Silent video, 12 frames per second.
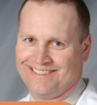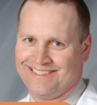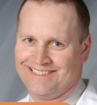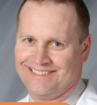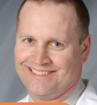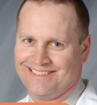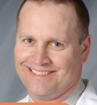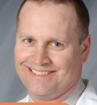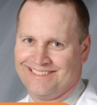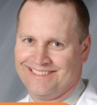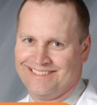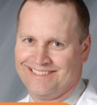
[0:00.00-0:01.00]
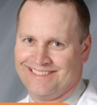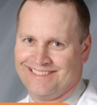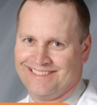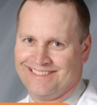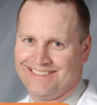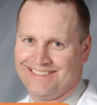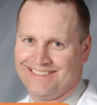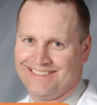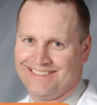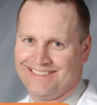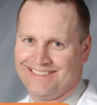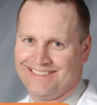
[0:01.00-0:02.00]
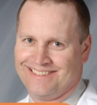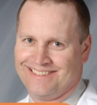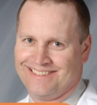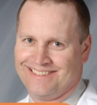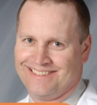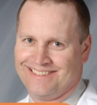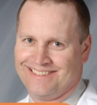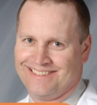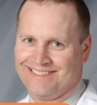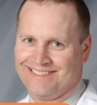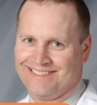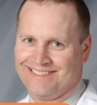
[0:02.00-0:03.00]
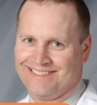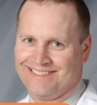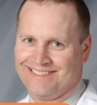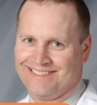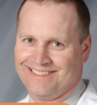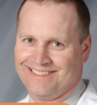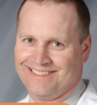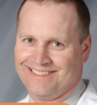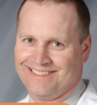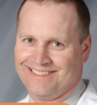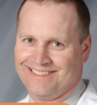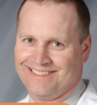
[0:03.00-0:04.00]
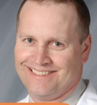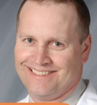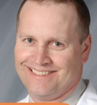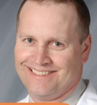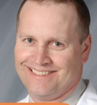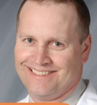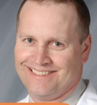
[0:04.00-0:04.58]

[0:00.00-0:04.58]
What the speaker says: [no speech]